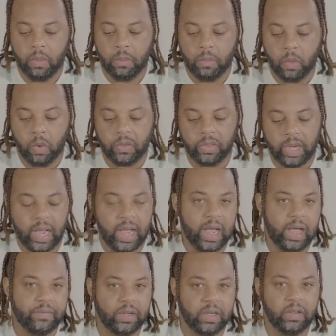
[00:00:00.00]
more than I
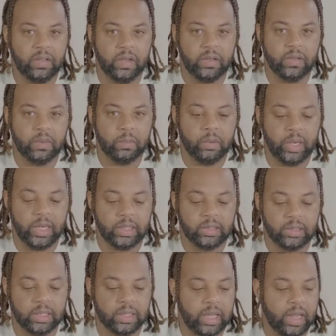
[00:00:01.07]
have any of the other brands
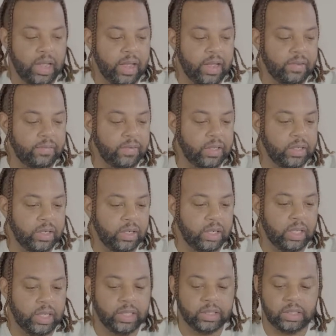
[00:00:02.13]
that they have in their
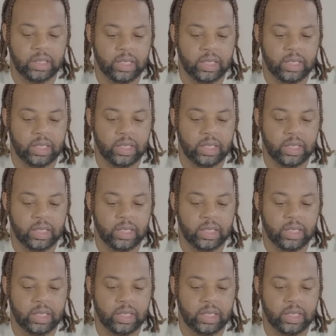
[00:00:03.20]
collection.